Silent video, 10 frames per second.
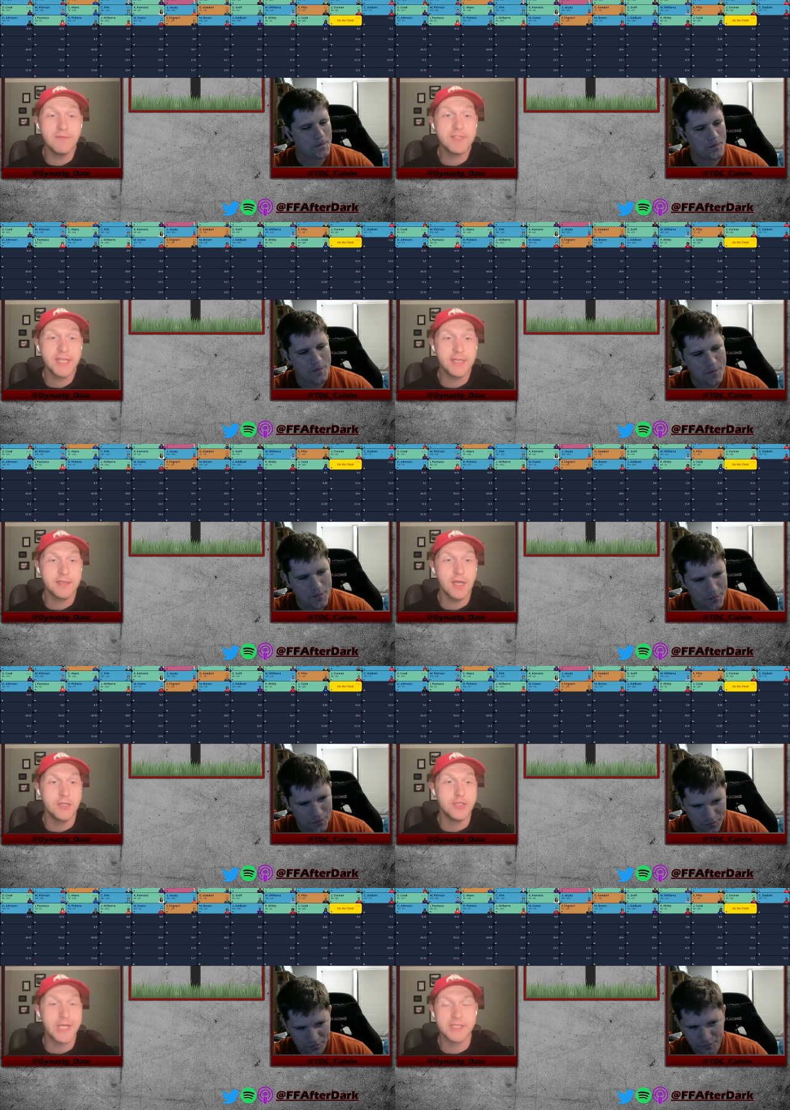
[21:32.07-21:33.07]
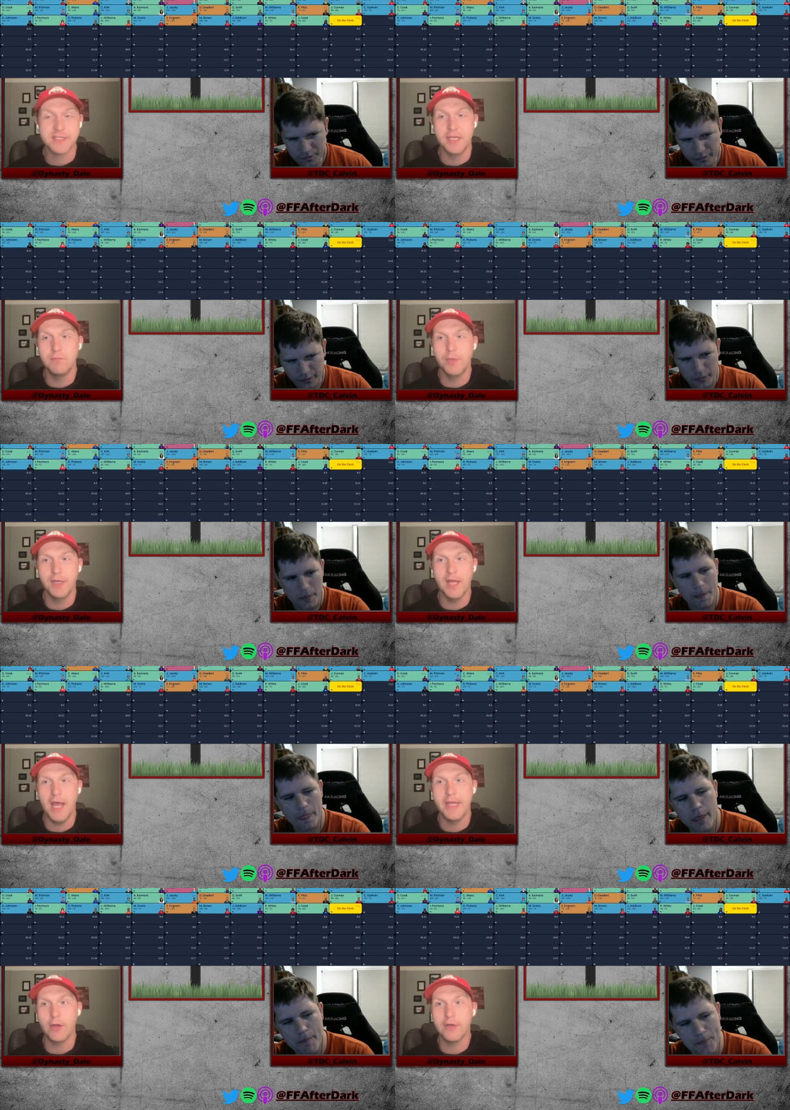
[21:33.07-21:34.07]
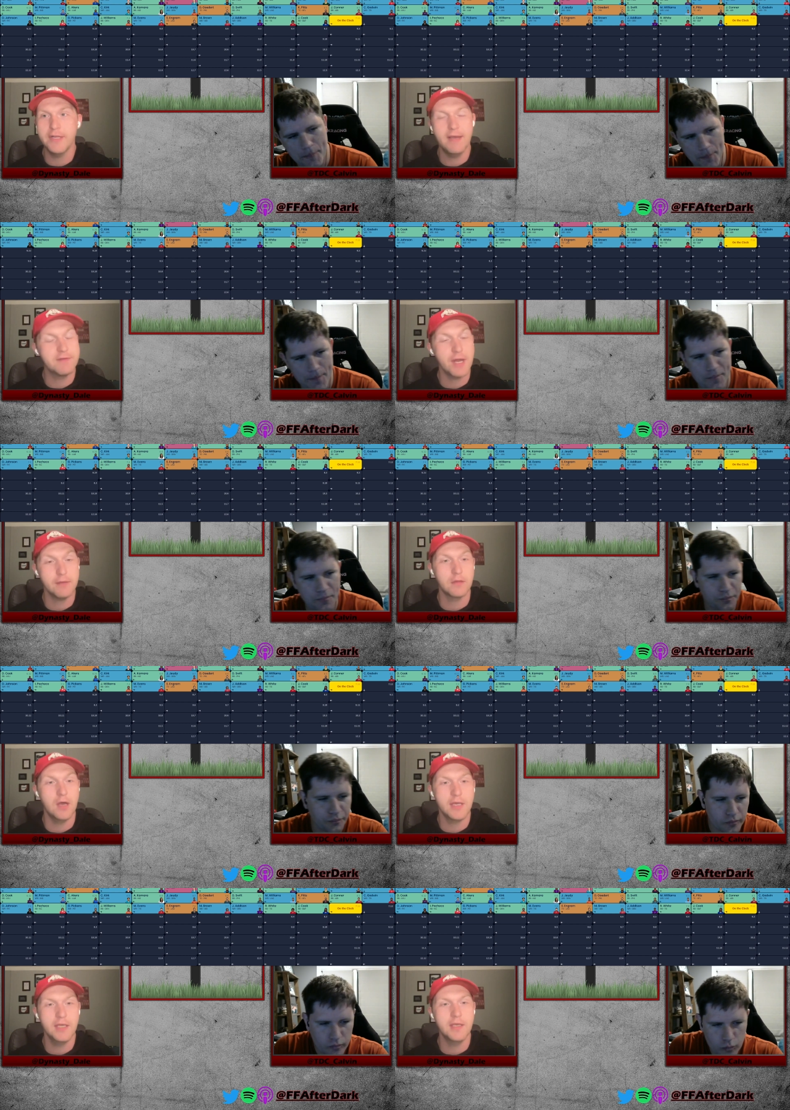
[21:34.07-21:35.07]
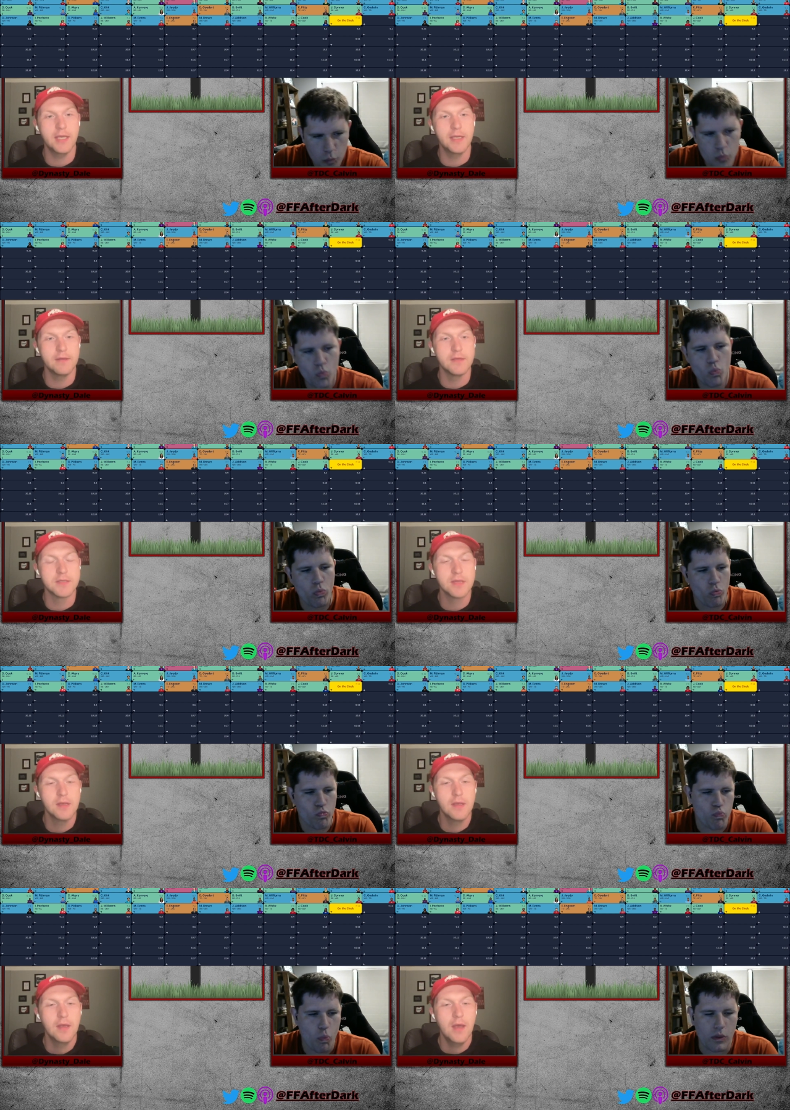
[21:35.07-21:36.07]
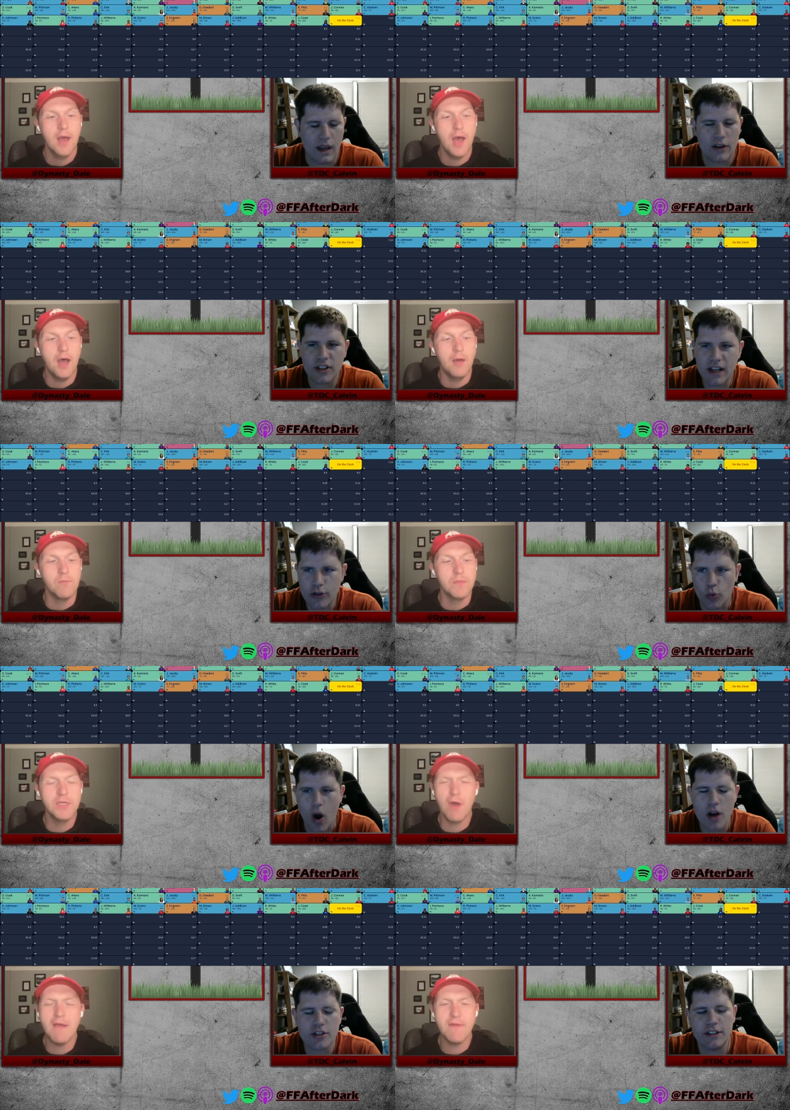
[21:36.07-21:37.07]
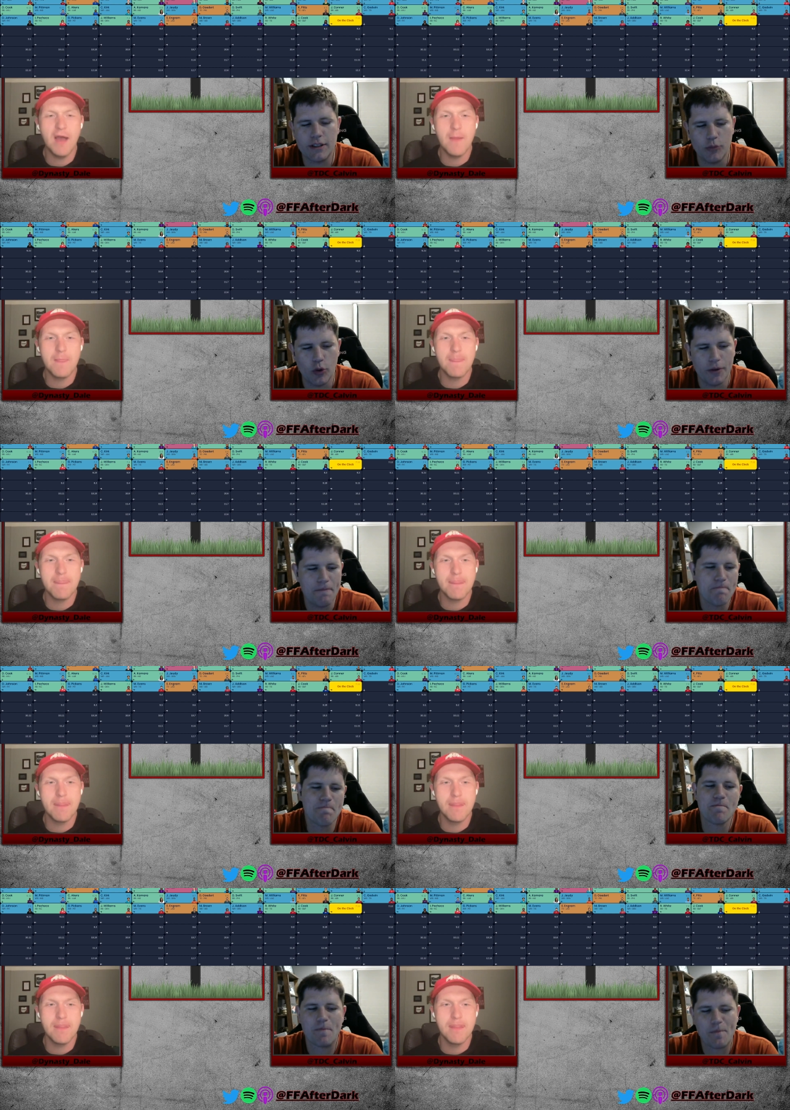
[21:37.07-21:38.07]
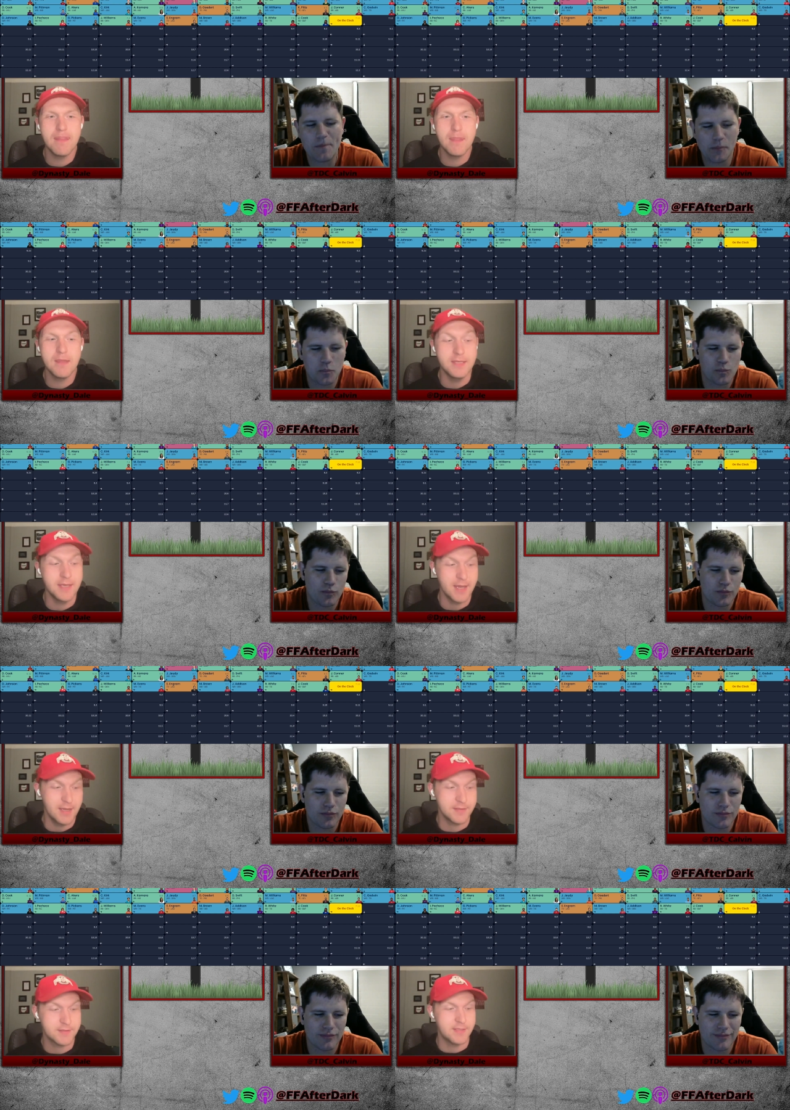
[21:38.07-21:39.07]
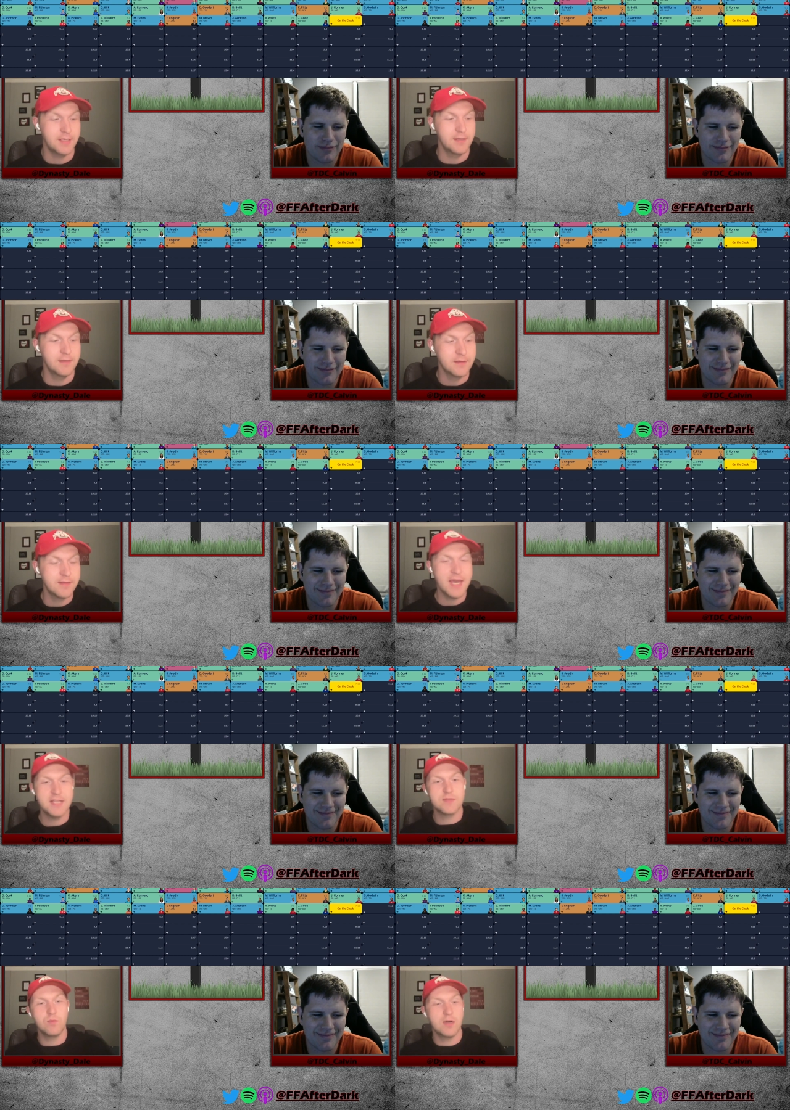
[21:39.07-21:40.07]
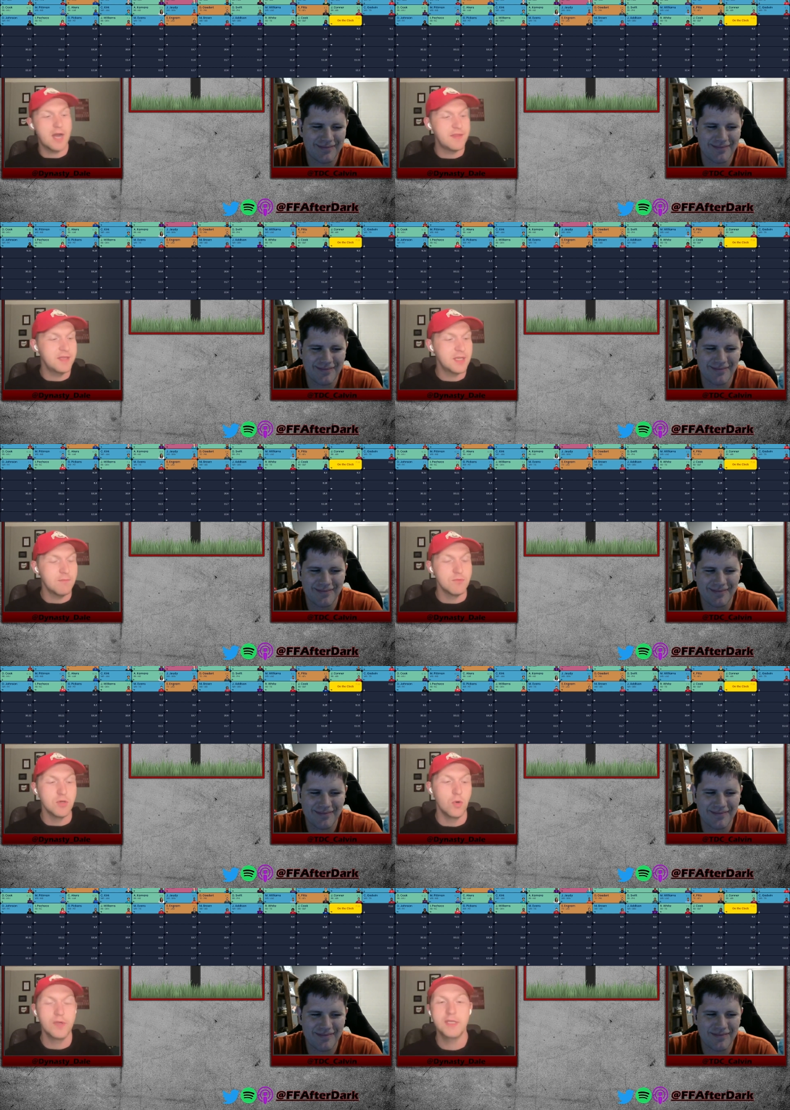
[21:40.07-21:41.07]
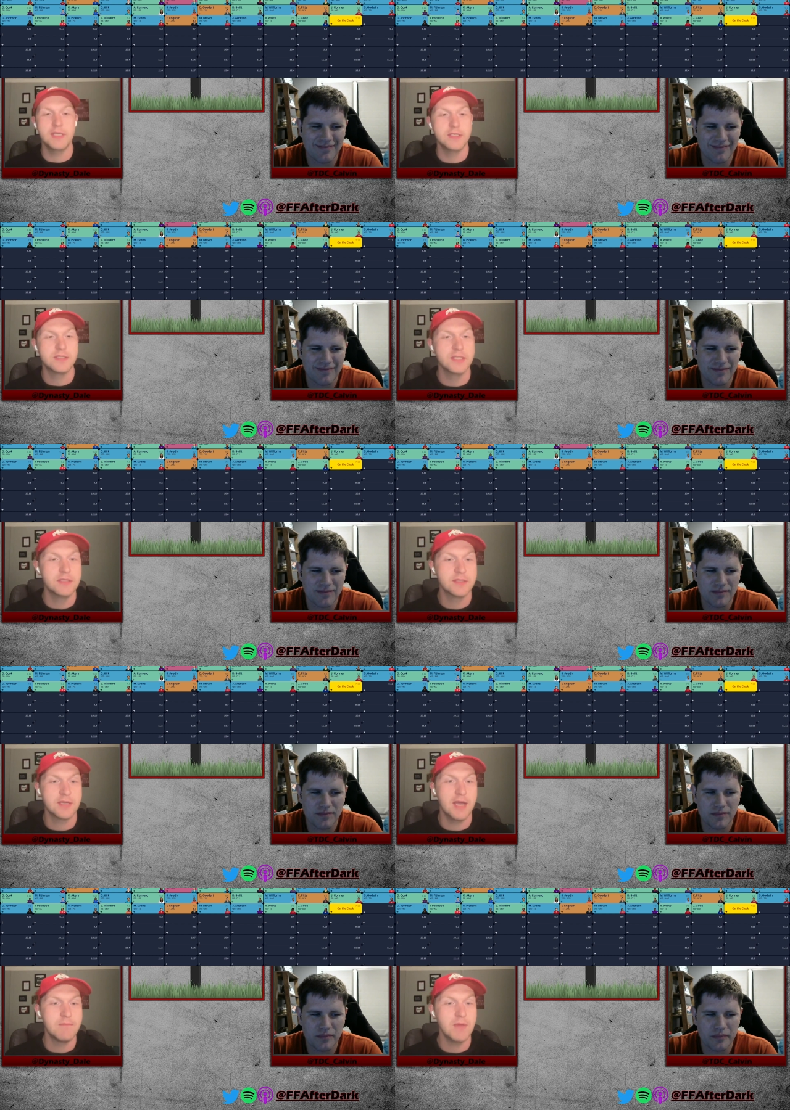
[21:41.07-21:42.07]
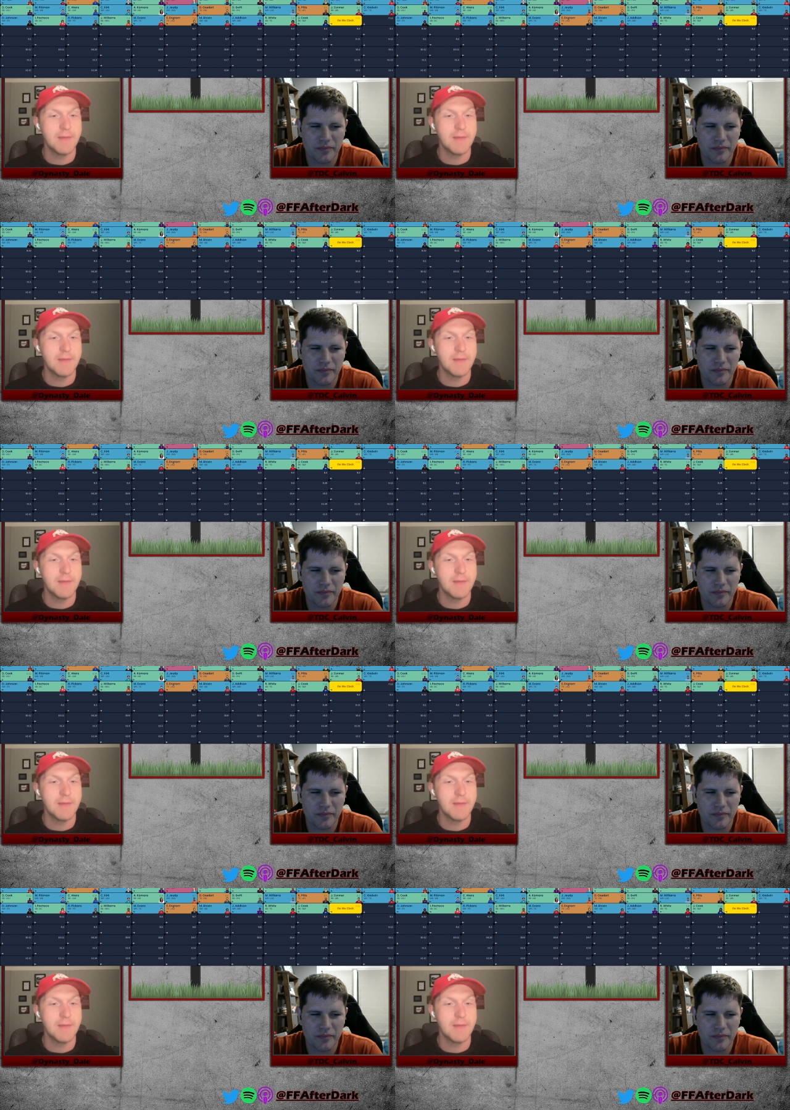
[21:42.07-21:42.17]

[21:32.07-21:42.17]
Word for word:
Speaker 1: love to take uh, JSN, but I already mm-hmm. have Tyler Lockett, and
Speaker 2: I was looking um, at the Washington um, you know, one.
Speaker 1: Yes, and that's where I think I'm going. Is is I'm